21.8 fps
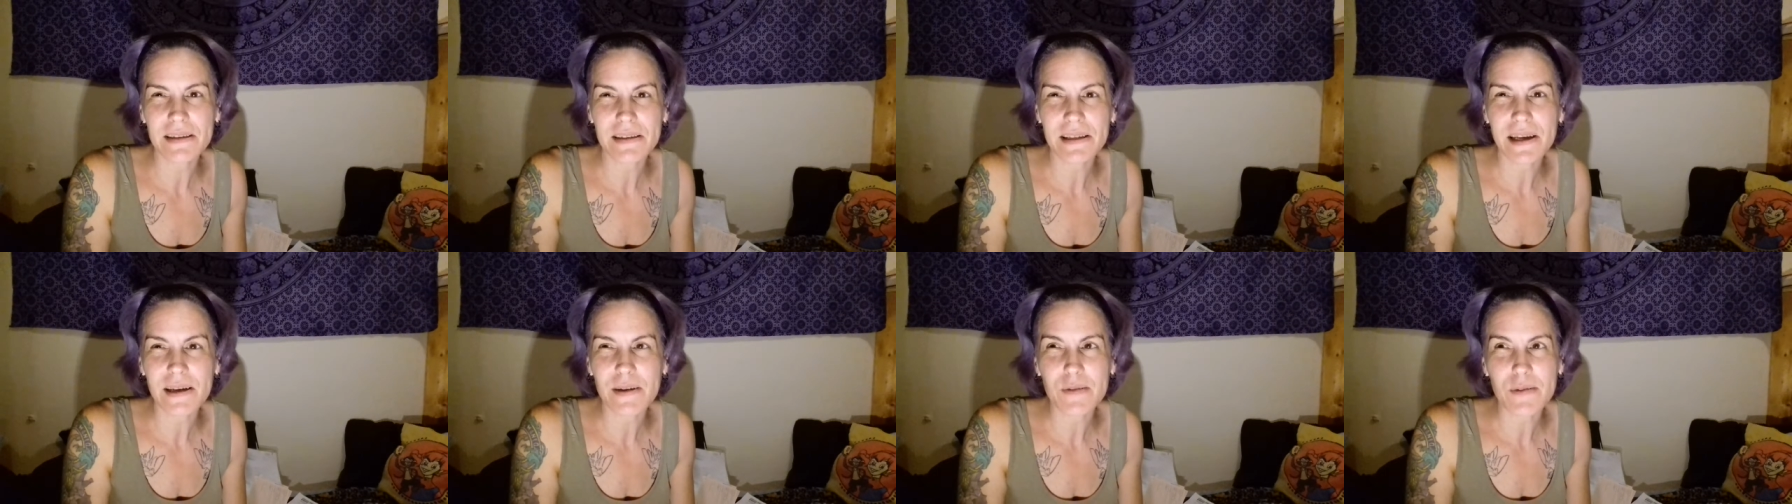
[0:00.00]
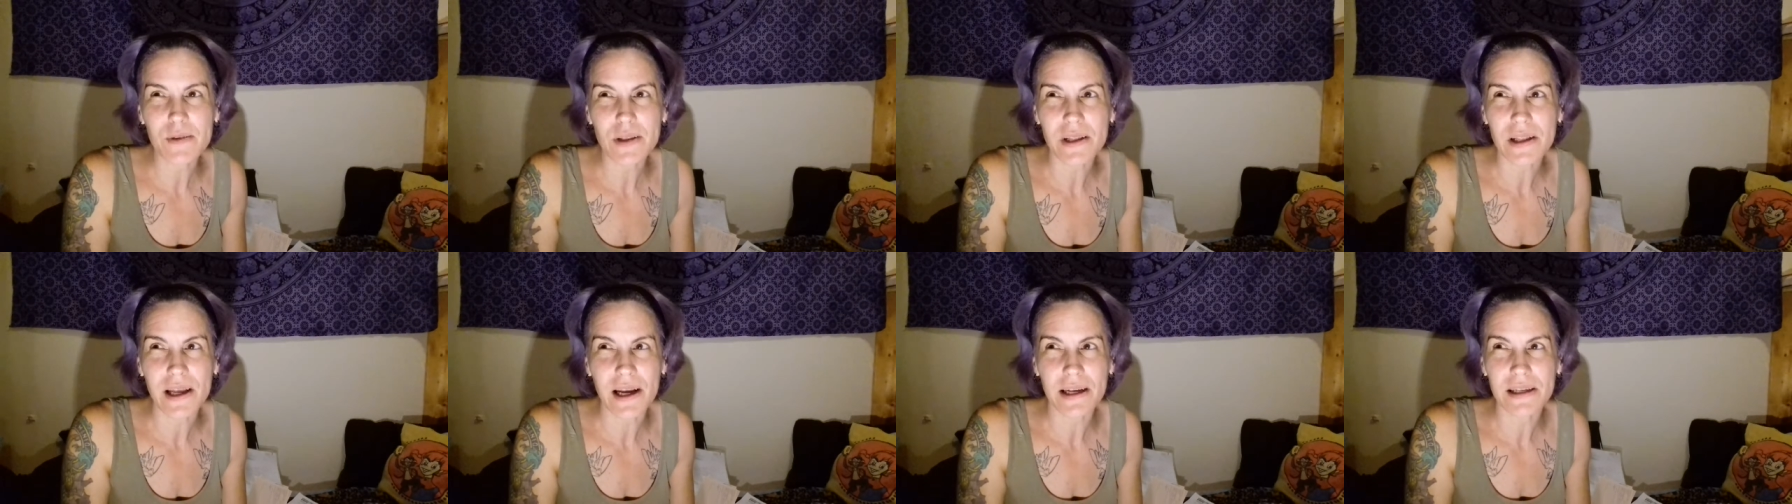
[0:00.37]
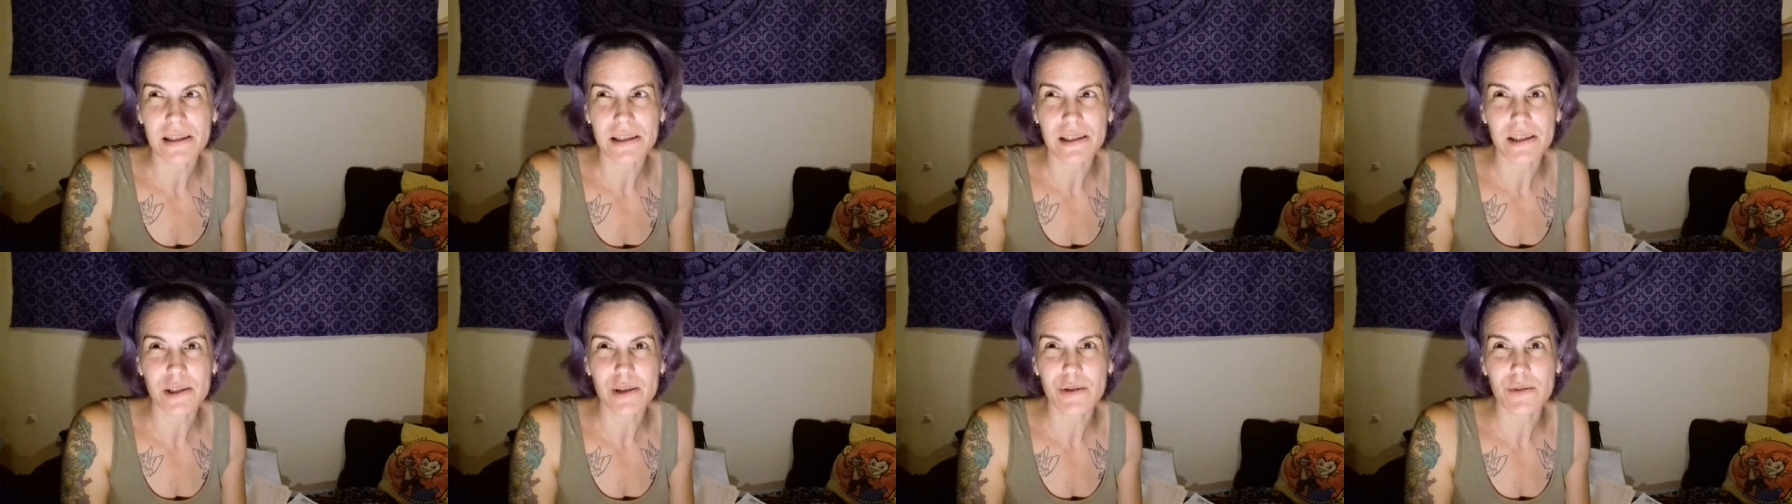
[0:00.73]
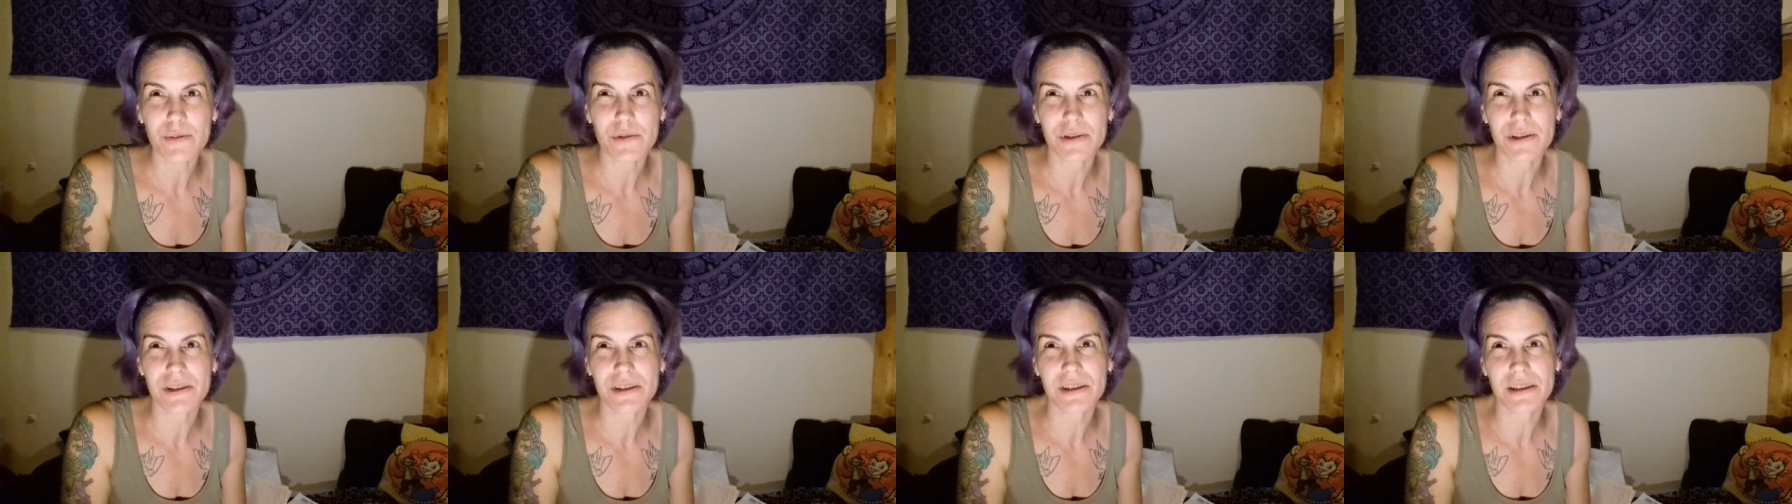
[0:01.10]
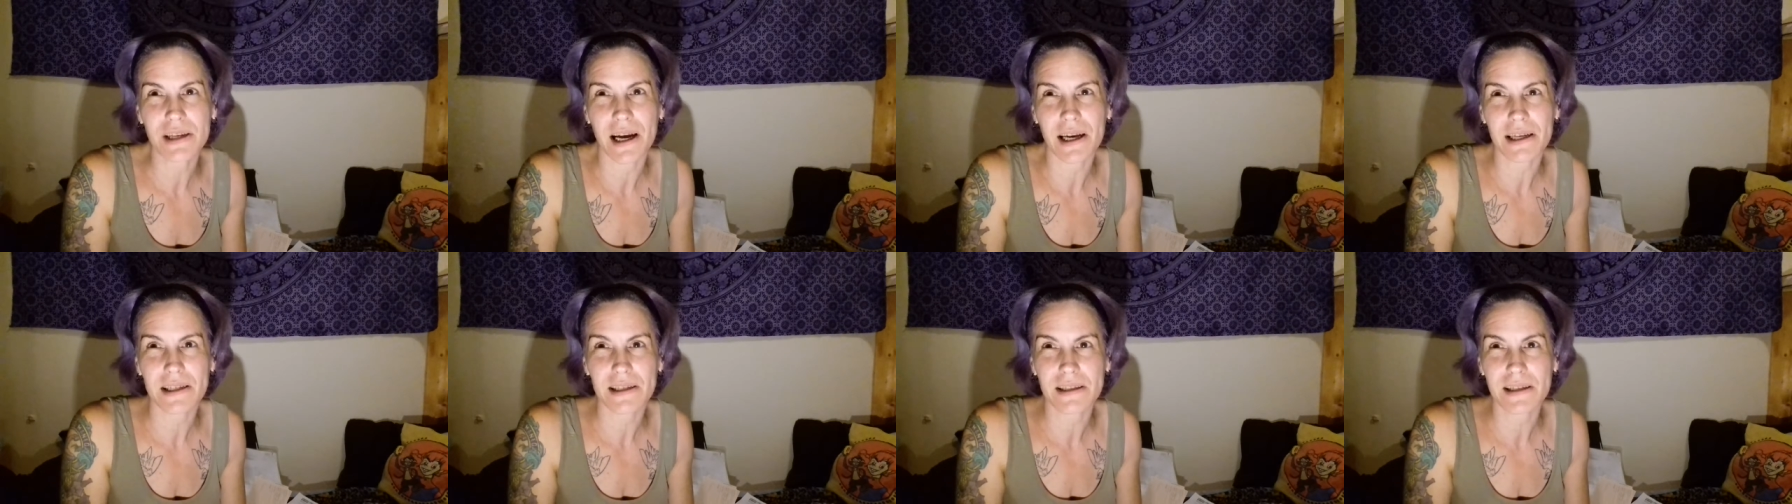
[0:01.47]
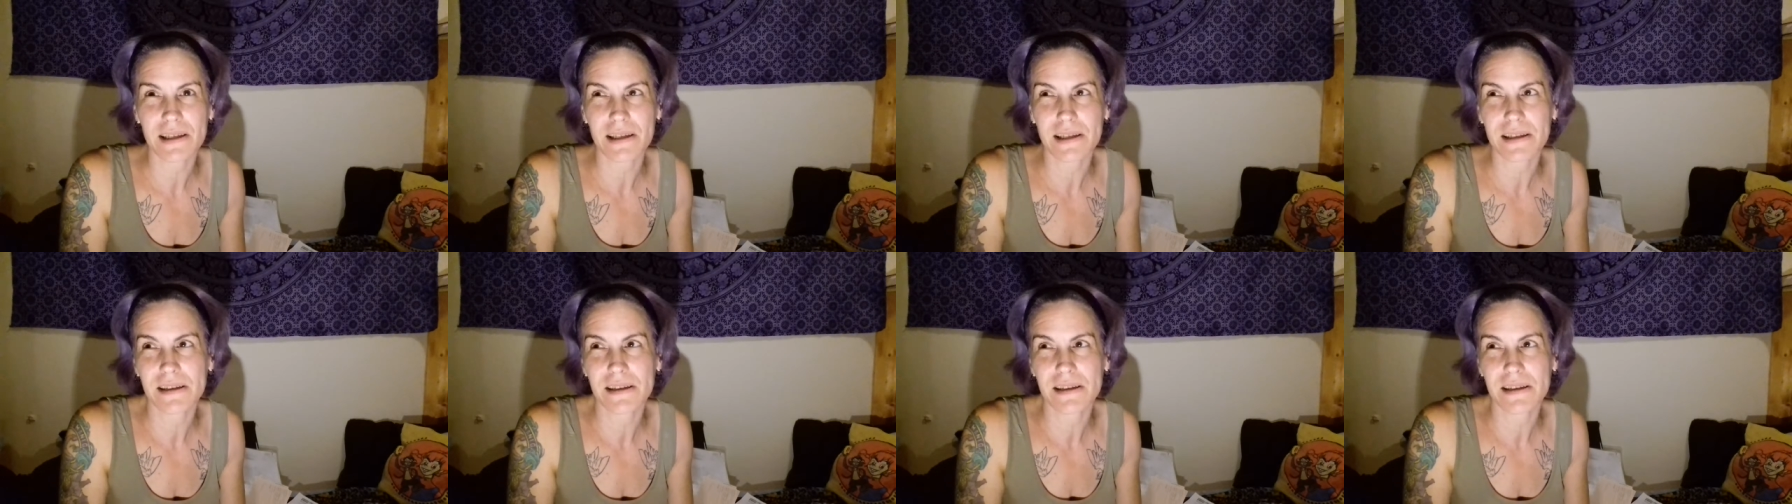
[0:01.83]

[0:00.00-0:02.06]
like, for the last year, was kind of